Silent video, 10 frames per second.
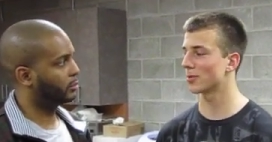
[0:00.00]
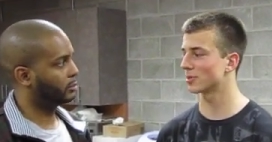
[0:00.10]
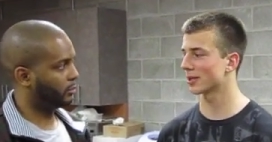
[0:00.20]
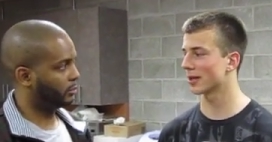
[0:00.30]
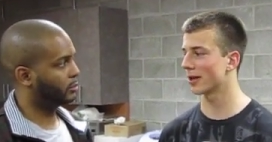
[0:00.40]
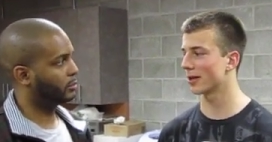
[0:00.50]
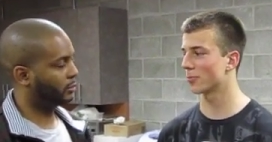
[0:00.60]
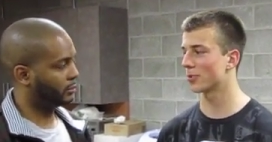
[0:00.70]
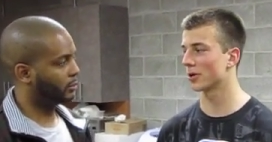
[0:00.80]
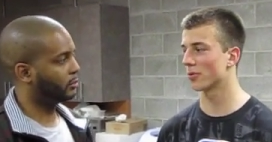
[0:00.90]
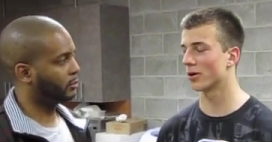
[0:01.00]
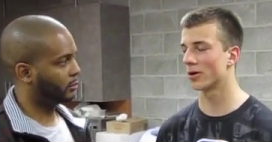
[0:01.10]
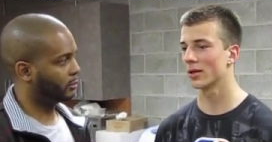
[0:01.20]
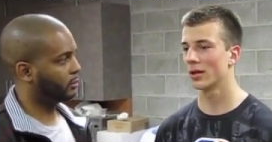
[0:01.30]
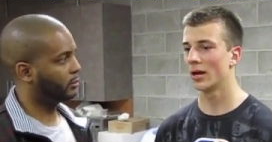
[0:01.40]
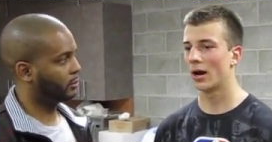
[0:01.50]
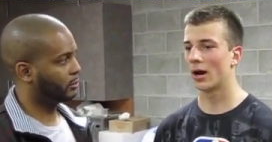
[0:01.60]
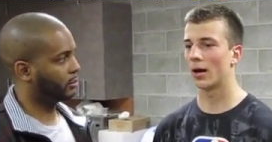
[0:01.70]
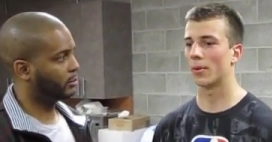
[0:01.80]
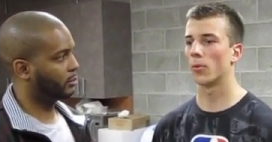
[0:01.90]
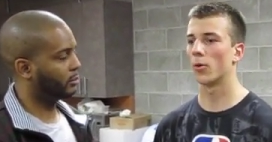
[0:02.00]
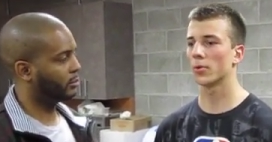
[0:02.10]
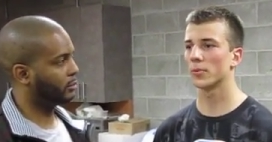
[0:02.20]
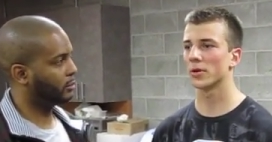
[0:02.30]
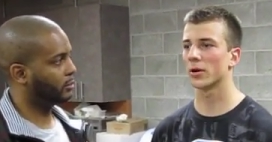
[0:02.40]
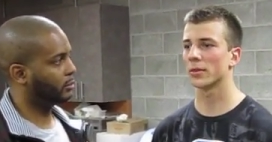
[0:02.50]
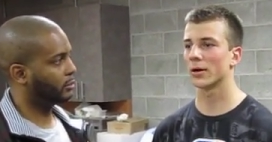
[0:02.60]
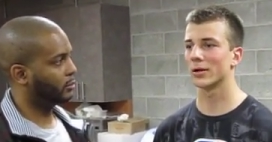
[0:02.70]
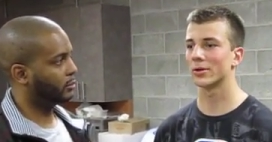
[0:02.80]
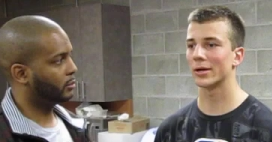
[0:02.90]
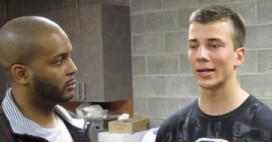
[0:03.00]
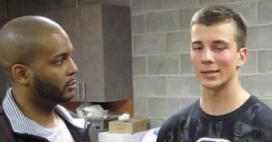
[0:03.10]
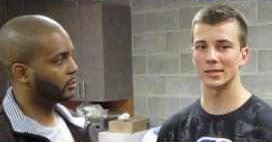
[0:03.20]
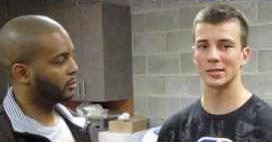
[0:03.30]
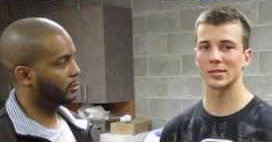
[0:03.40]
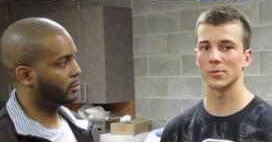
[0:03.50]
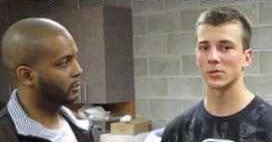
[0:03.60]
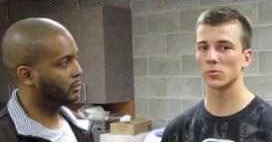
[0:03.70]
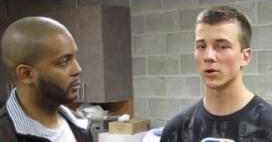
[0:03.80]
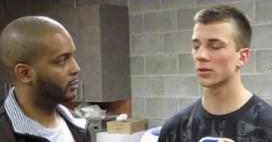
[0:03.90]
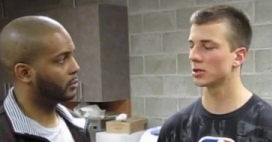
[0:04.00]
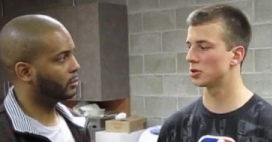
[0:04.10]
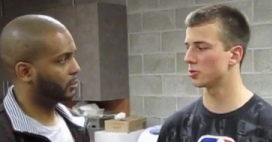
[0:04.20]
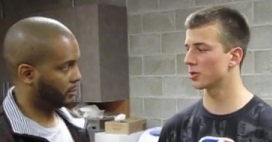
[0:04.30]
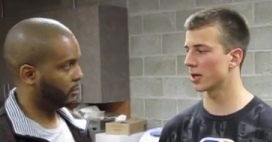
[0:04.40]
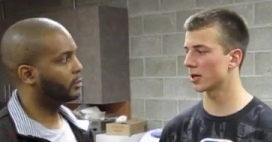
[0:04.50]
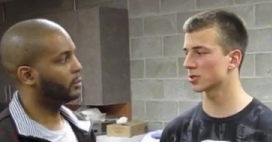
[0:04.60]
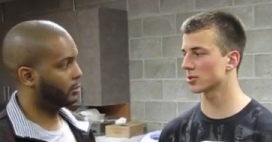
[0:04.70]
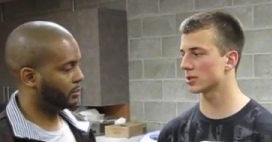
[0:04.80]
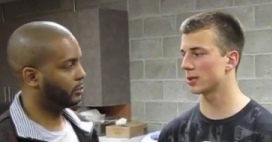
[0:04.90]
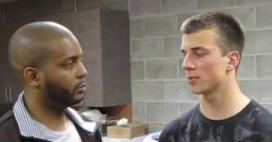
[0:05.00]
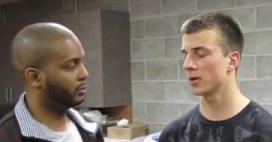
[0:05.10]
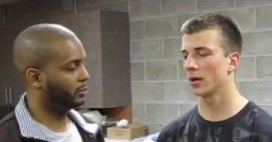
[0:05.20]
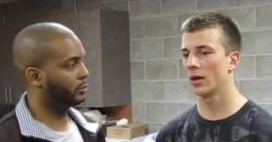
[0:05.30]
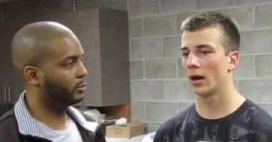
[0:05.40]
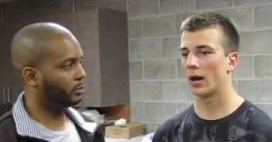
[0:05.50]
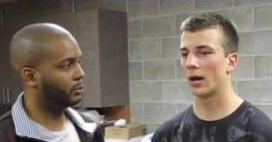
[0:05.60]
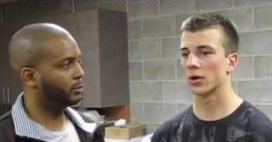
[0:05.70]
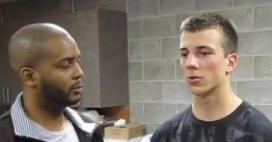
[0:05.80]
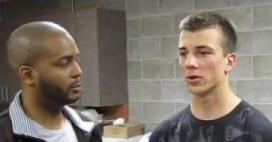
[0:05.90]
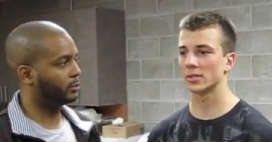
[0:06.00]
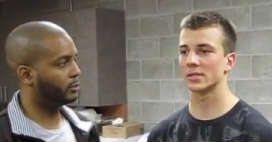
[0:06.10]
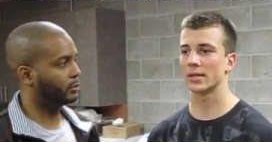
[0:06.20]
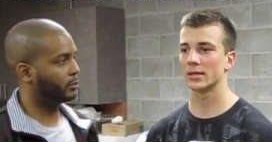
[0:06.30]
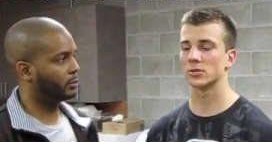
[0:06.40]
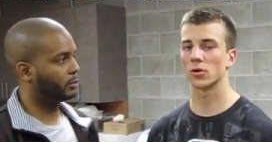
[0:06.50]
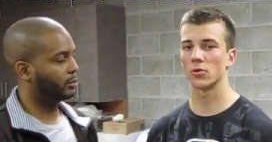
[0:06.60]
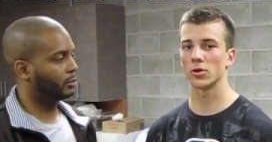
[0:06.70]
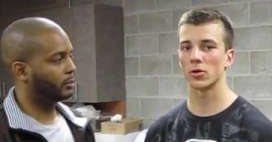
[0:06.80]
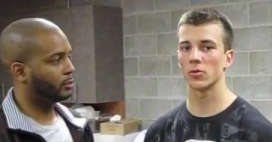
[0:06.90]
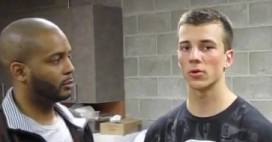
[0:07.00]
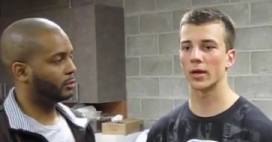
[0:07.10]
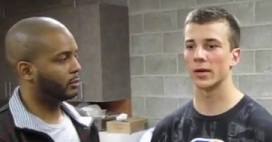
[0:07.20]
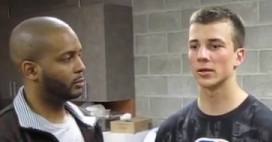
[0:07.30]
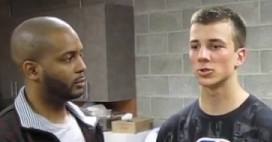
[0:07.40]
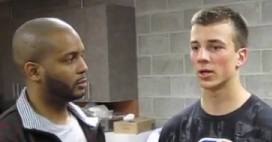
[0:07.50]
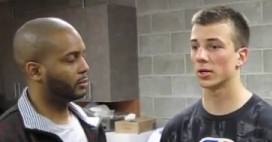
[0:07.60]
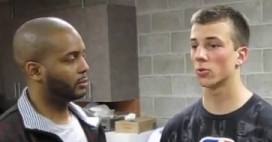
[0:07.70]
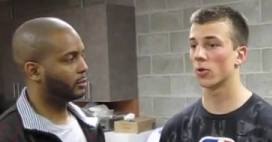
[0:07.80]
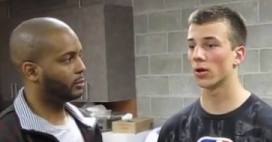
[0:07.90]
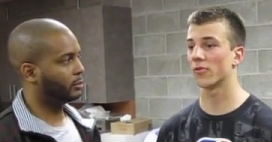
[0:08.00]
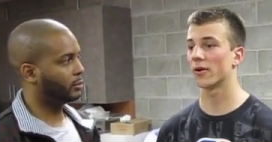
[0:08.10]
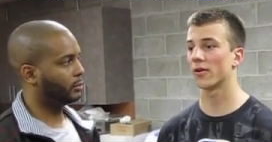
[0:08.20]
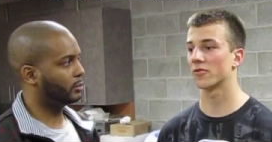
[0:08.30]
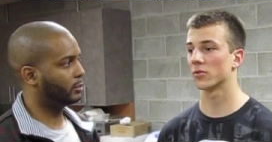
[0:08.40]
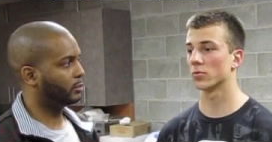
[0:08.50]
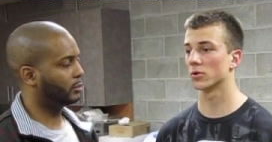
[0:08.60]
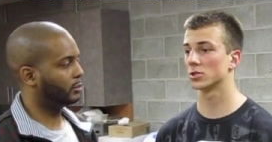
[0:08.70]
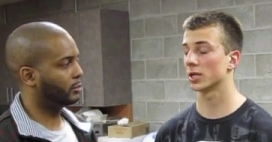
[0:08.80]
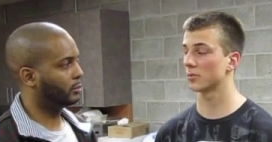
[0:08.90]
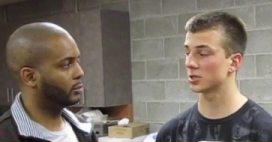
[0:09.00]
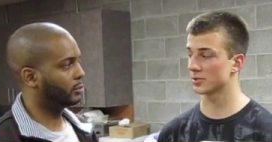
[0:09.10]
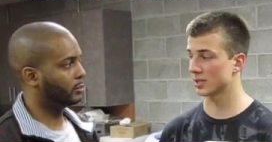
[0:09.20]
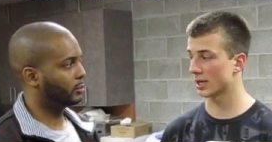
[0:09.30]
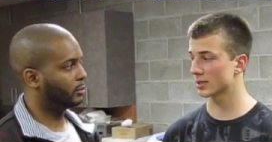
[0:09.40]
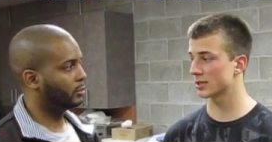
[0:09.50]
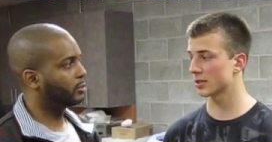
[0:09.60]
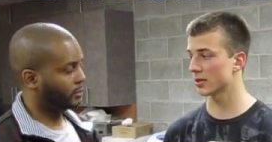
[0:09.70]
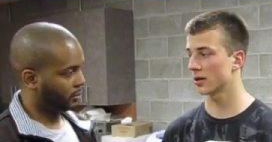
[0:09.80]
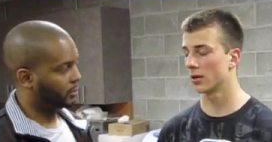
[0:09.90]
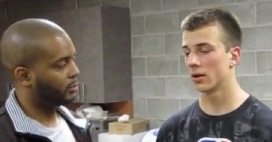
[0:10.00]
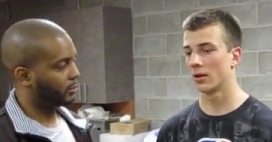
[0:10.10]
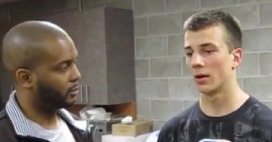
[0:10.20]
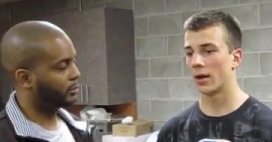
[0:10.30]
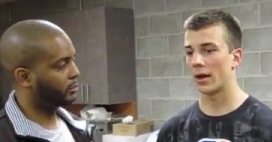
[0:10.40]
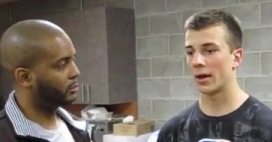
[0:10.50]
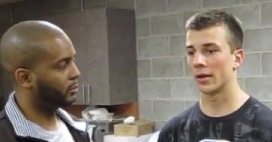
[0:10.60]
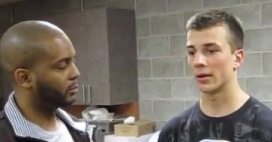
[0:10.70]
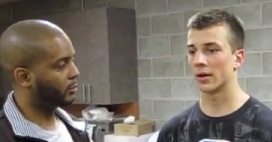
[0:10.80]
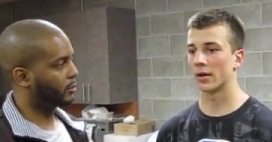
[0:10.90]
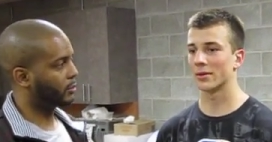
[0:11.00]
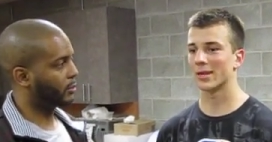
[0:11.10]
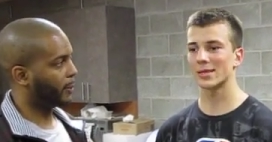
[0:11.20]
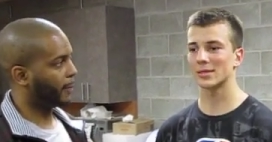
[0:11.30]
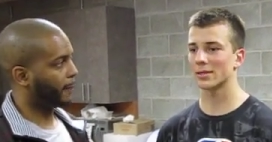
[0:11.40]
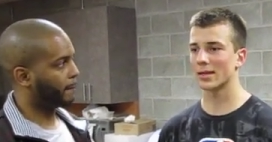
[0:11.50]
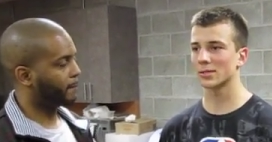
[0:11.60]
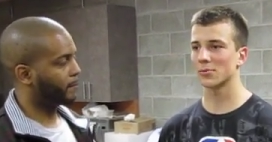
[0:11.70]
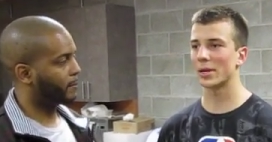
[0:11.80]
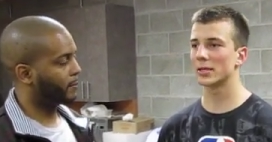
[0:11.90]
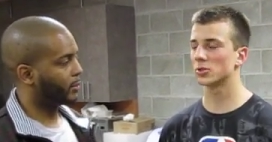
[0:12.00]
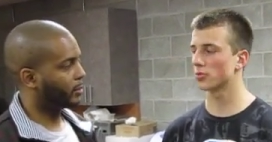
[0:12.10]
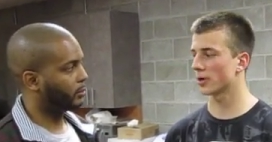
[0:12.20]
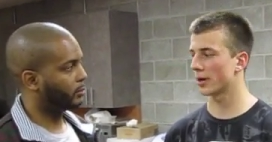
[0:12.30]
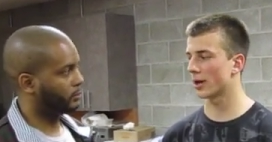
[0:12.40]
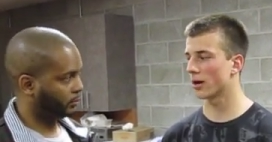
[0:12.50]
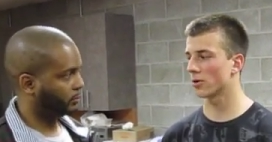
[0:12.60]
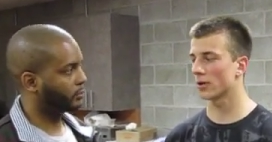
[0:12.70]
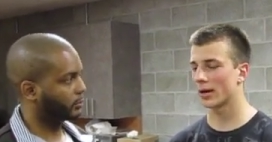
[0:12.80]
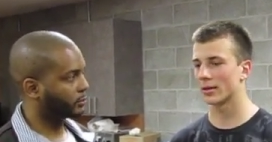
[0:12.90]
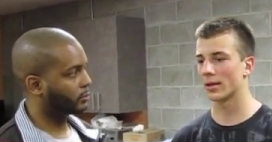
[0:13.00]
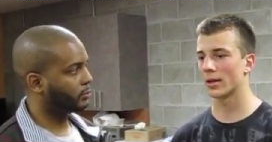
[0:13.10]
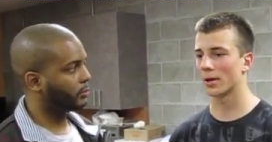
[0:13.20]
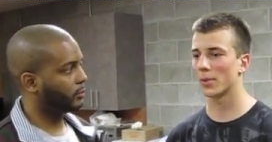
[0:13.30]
Speaker 1: represent Canada pretty well. I'm hoping to be on the under-18 team as well, the junior national team, going to San Antonio and trying to qualify for the World Championships next year. And that's the main two right now, and then I